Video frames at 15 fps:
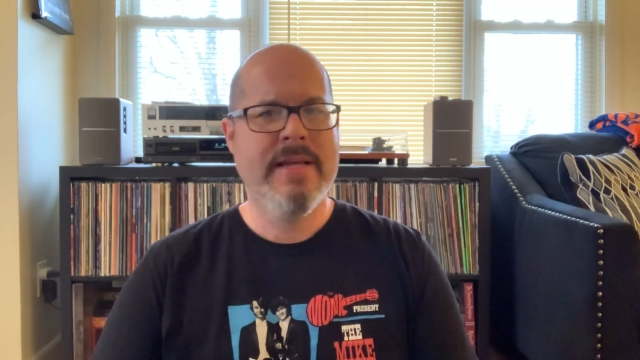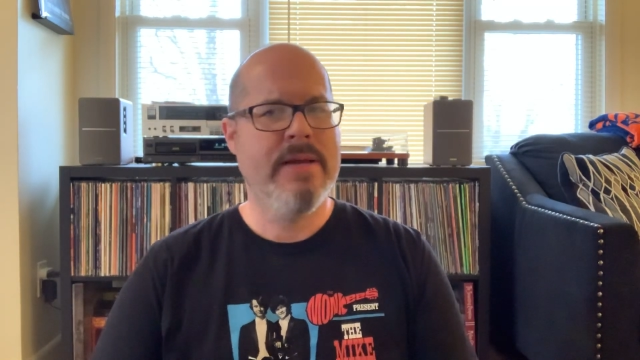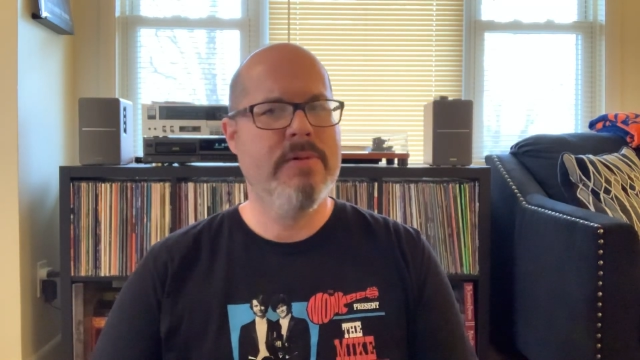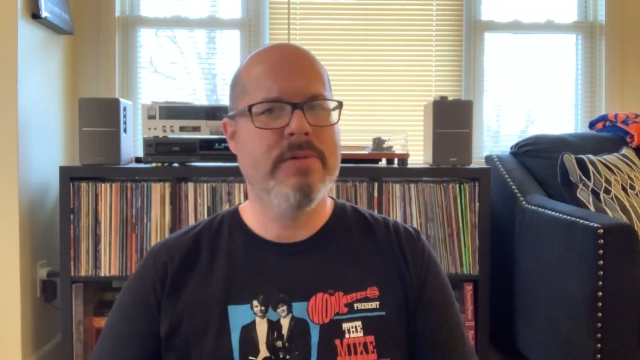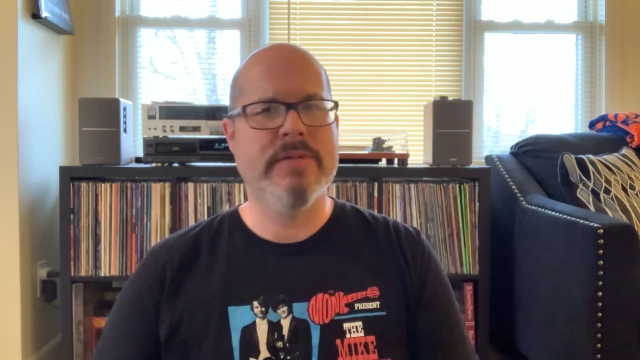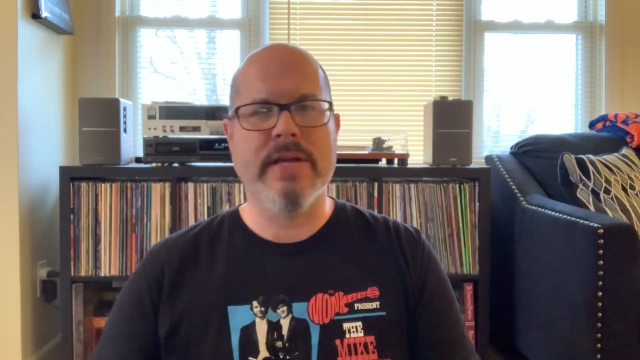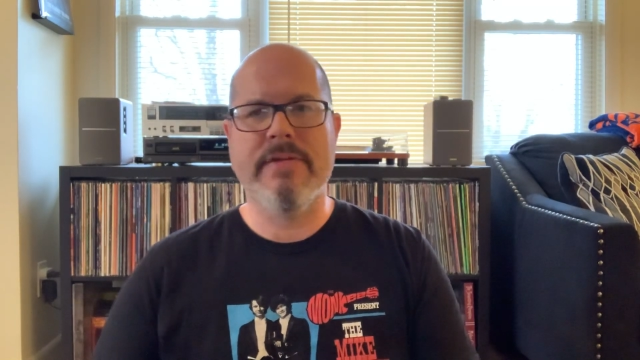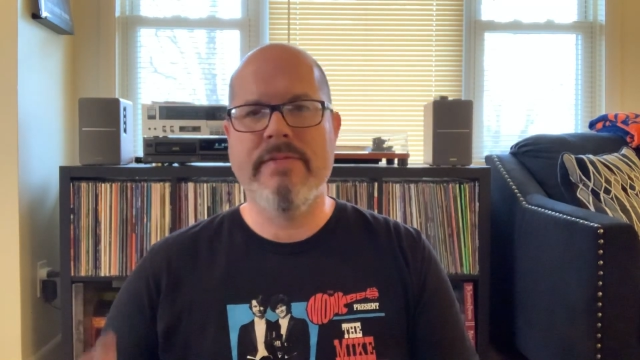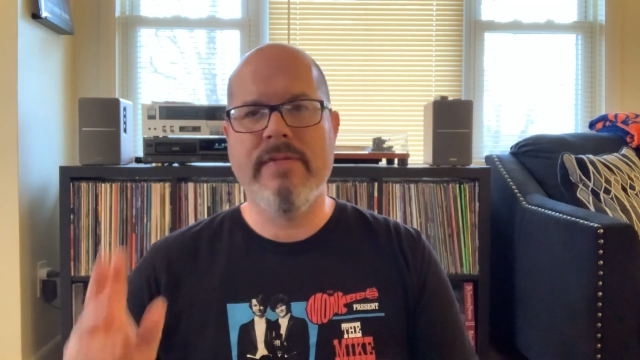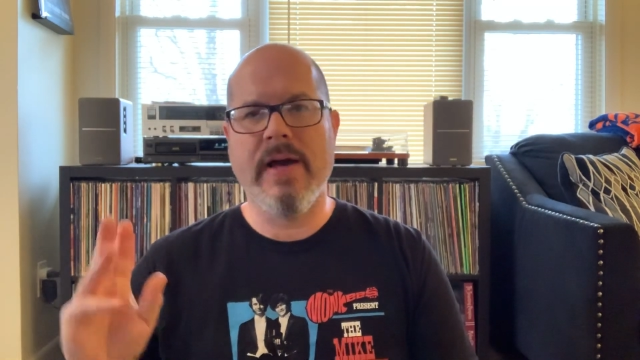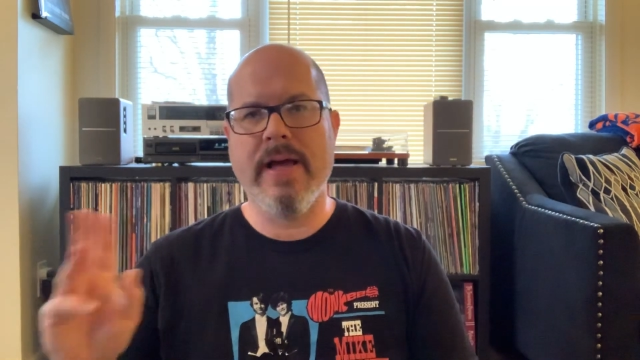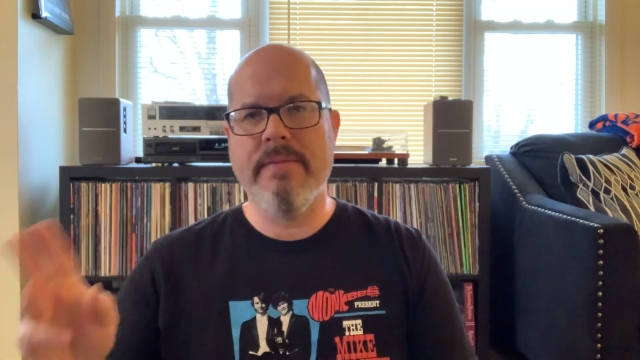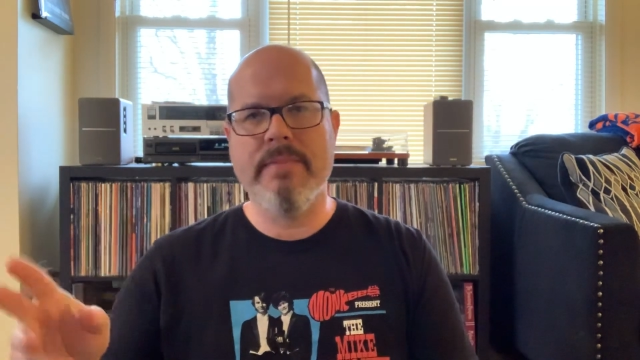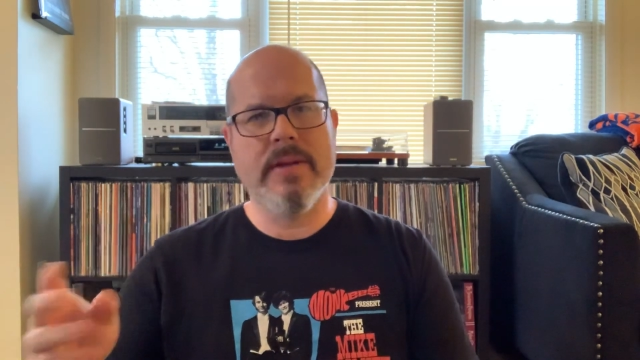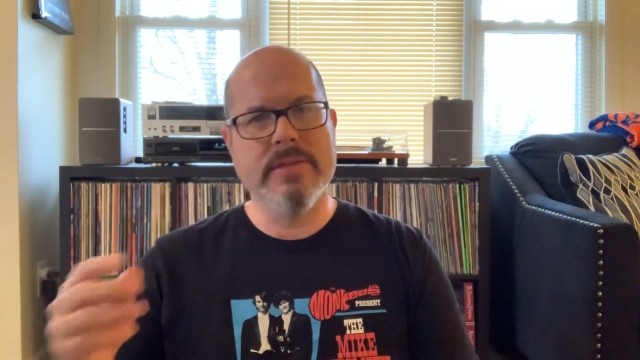It was like
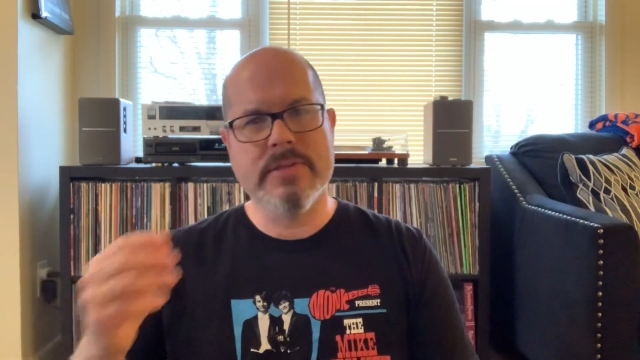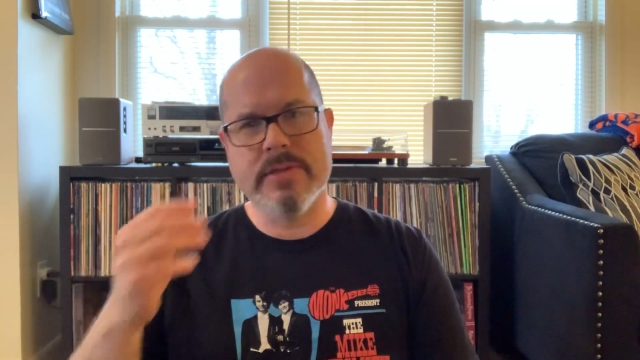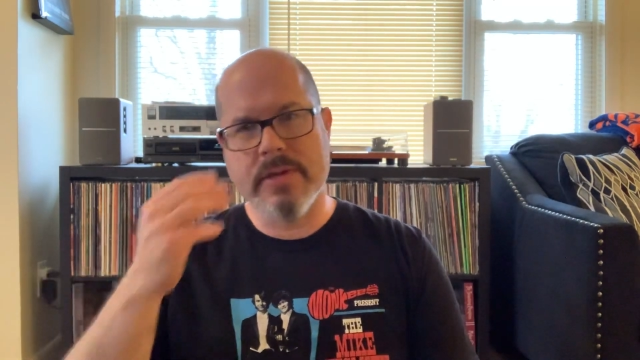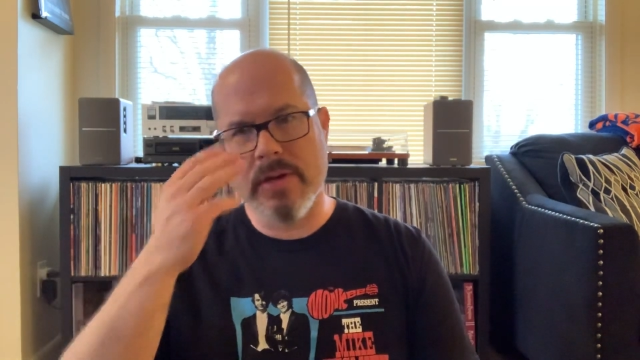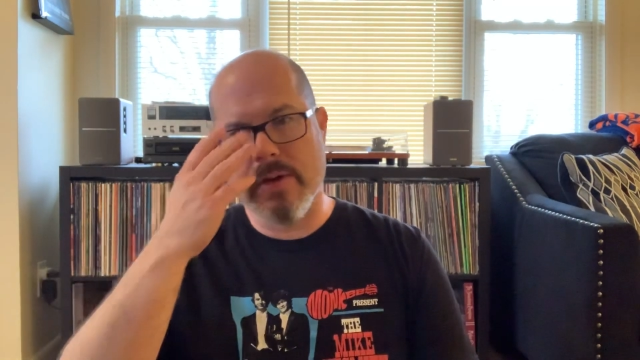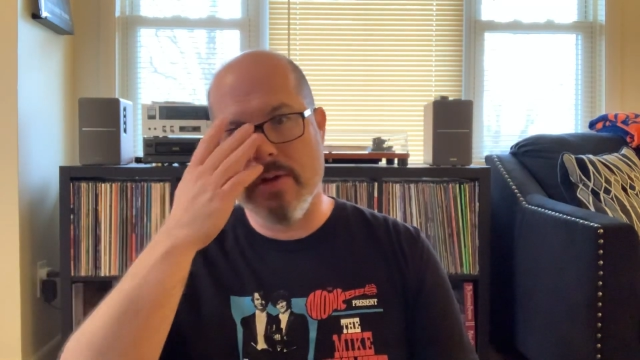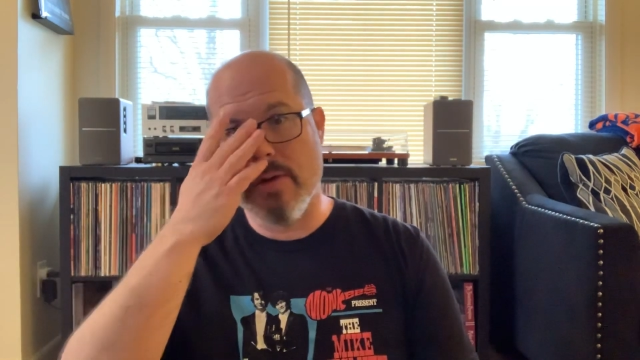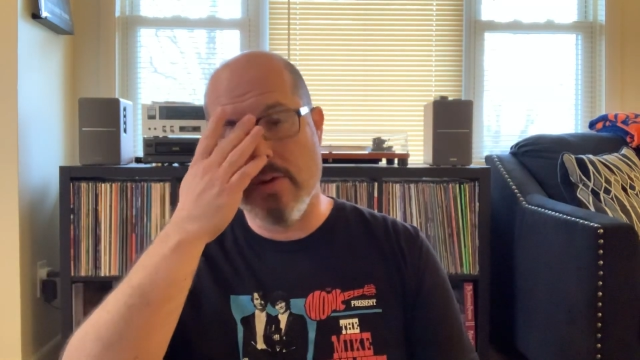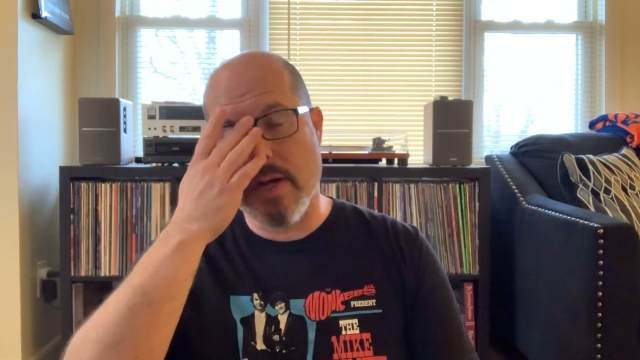5 months ago,